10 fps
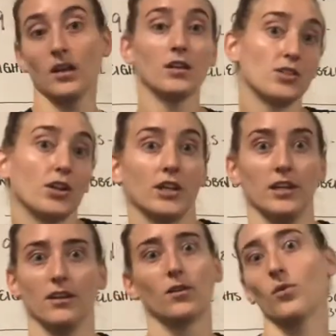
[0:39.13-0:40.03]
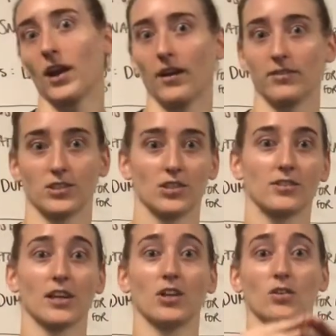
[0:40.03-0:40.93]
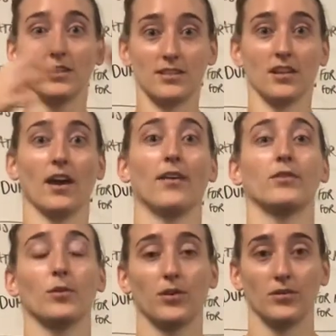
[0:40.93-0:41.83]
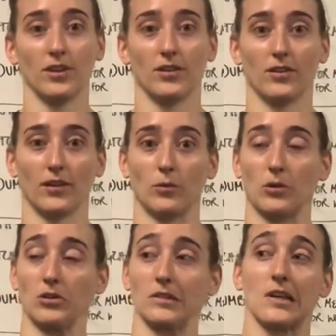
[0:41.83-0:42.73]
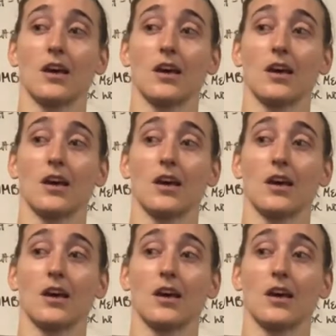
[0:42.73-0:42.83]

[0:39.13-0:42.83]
Turkey or whatever, just like you can see everyone who did it around the world.